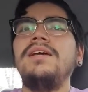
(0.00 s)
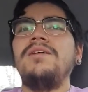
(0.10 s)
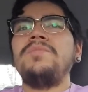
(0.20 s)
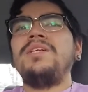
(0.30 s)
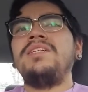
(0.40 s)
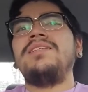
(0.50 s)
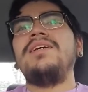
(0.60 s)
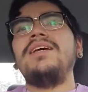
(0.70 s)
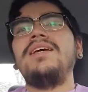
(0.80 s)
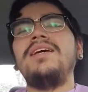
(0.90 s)
I mean,
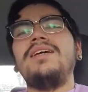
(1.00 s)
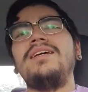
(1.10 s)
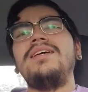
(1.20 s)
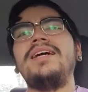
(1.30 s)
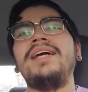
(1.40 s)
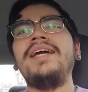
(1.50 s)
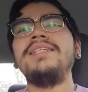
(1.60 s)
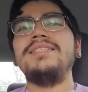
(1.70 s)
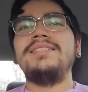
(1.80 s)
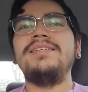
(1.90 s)
I
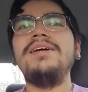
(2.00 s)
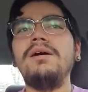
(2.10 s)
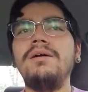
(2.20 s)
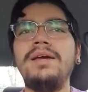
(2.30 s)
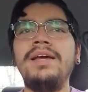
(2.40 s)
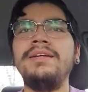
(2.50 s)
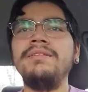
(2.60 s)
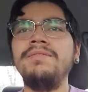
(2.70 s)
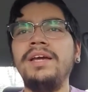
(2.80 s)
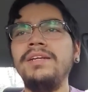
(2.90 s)
guess uh, an
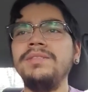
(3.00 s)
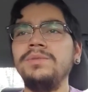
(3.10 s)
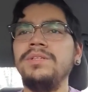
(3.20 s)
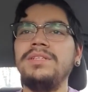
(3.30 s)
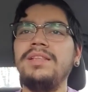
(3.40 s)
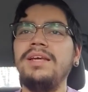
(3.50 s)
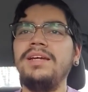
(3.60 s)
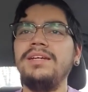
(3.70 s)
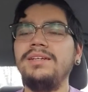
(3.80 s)
advantage would like